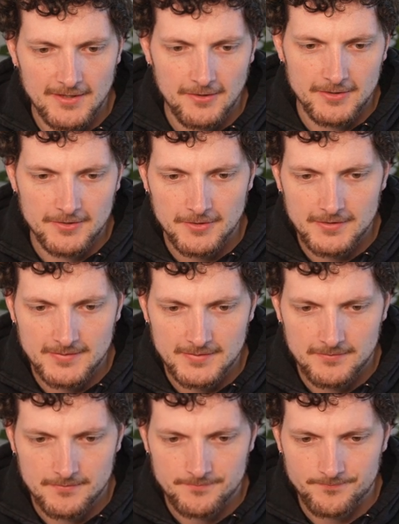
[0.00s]
how it looks.
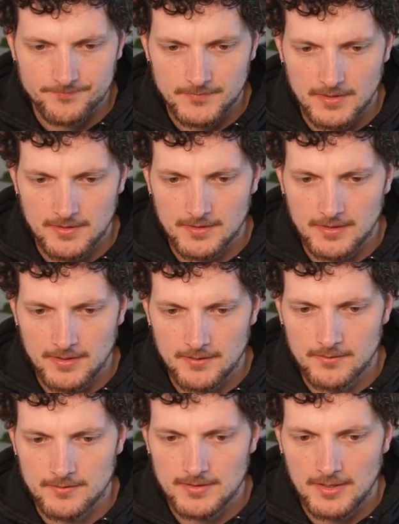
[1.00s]
Yeah,
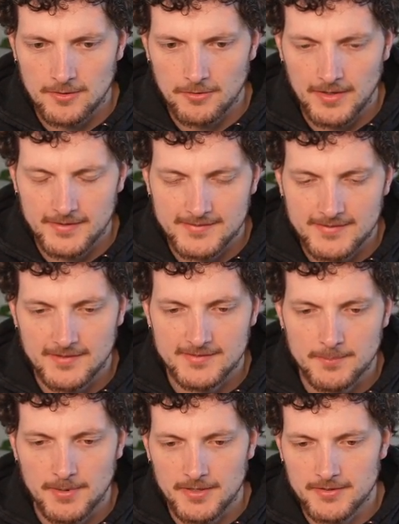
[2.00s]
again, cargo X
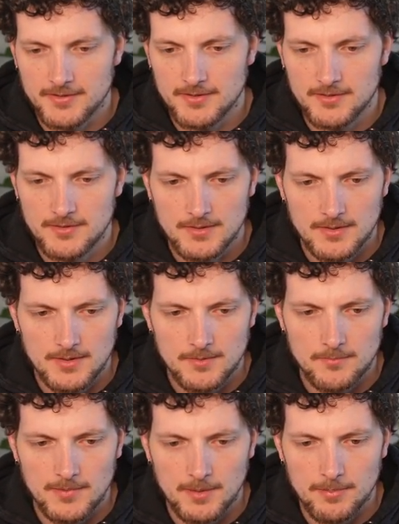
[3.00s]
task bundle,
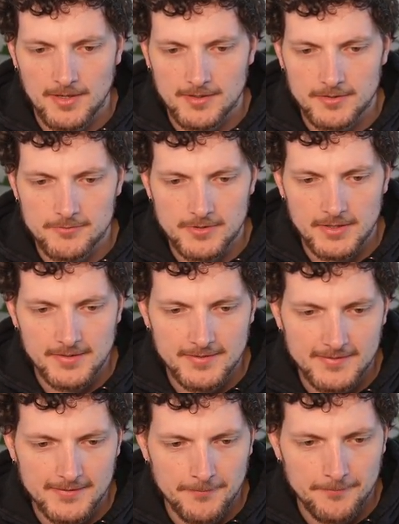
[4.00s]
my plugin
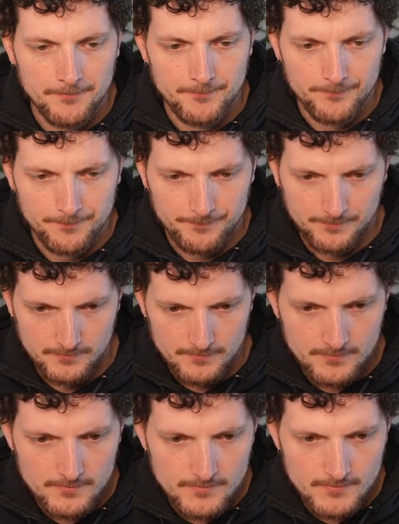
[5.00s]
release.
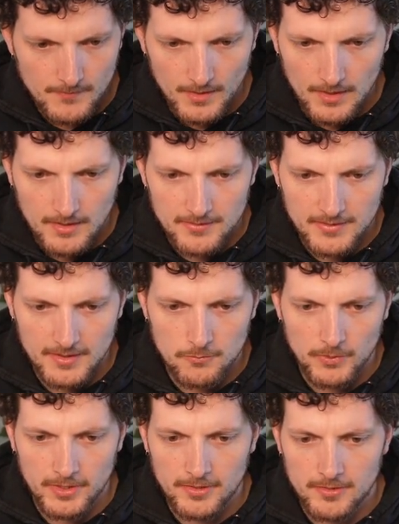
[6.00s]
And then
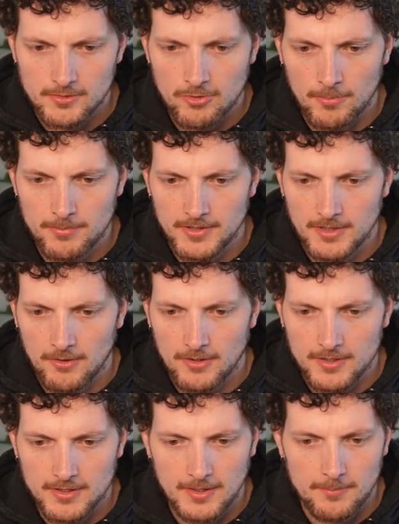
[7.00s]
we copy
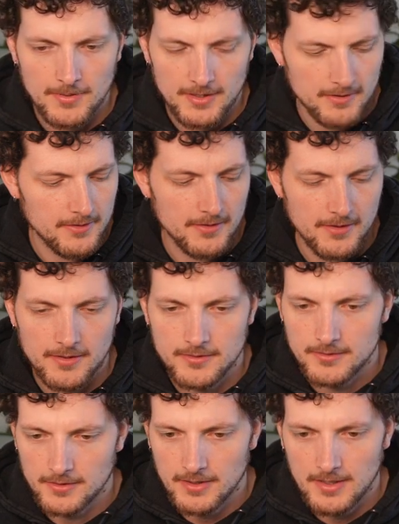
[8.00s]
our clap plugin again
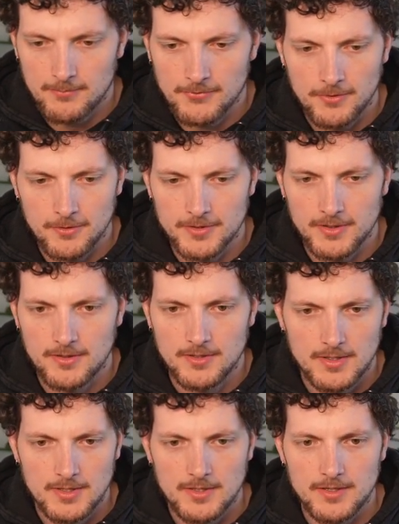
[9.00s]
in the clap folder,
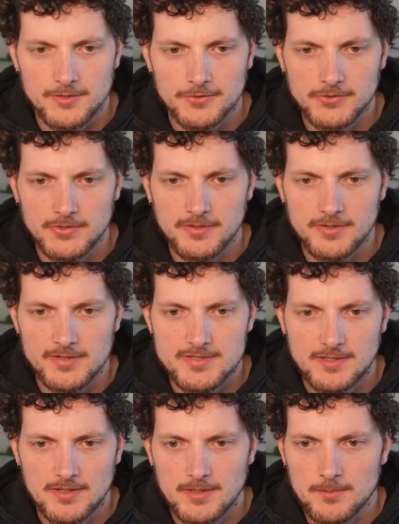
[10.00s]
and you see that
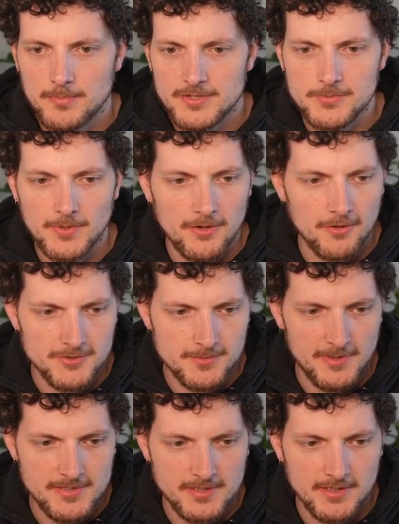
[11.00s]
Bitwig
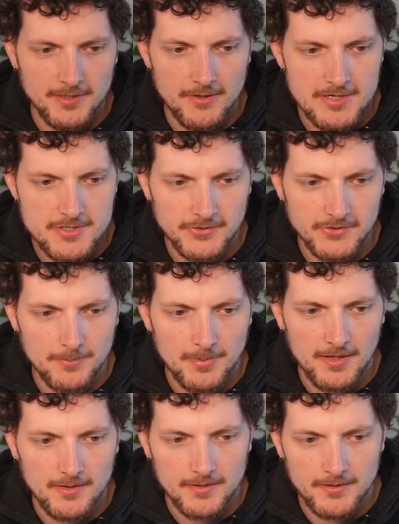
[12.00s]
automatically crashes the
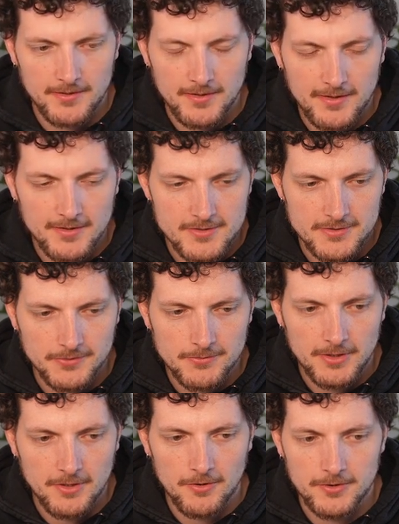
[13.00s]
plugin, and I can just
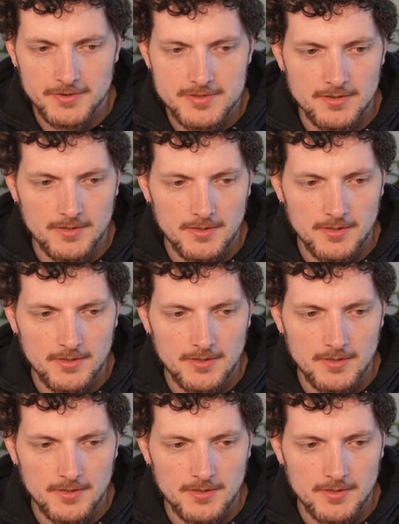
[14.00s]
reload it,